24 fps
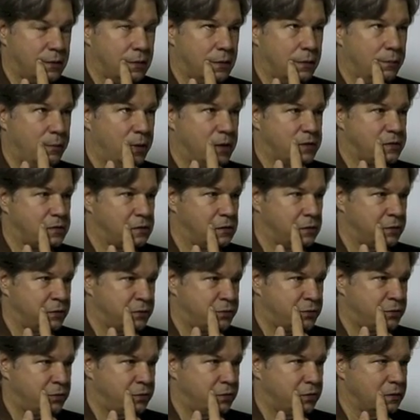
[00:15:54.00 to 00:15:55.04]

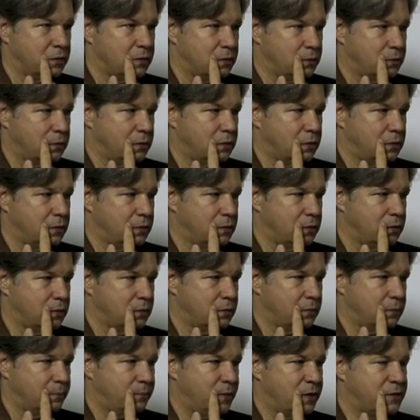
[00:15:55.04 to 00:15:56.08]
musculature
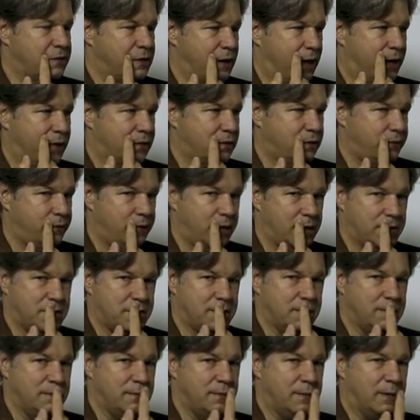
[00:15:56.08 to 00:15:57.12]
or muscle
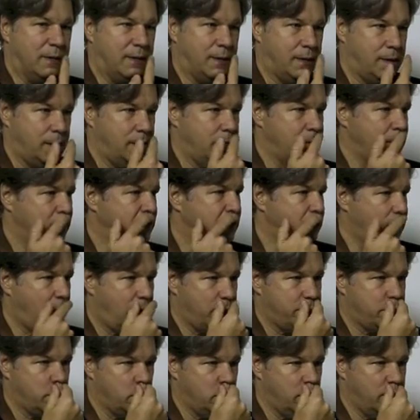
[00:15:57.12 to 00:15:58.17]
activation here,
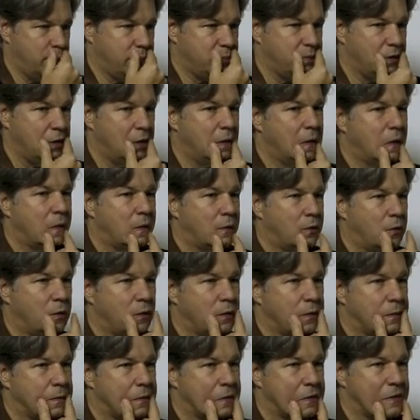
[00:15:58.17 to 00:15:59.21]
upper lip
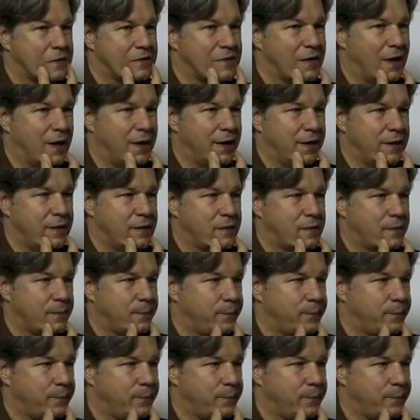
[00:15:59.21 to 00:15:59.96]
or the sides,